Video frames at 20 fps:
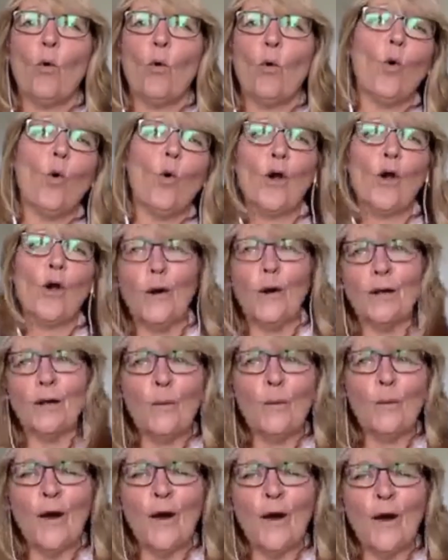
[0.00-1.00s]
or going
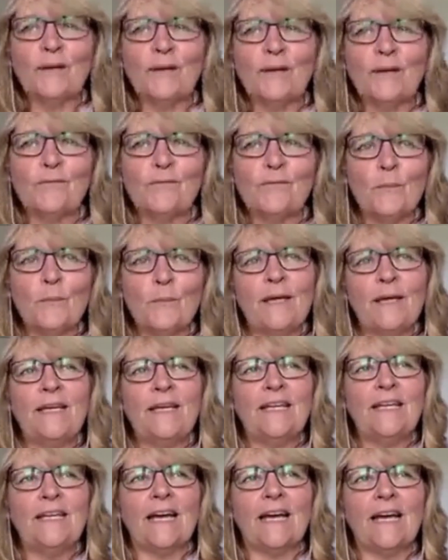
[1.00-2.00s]
wide. But for
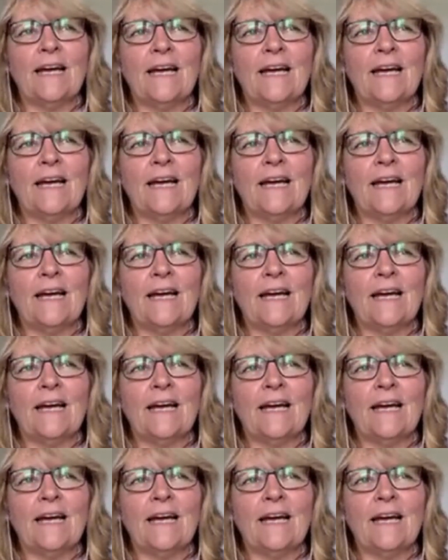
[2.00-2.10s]
me,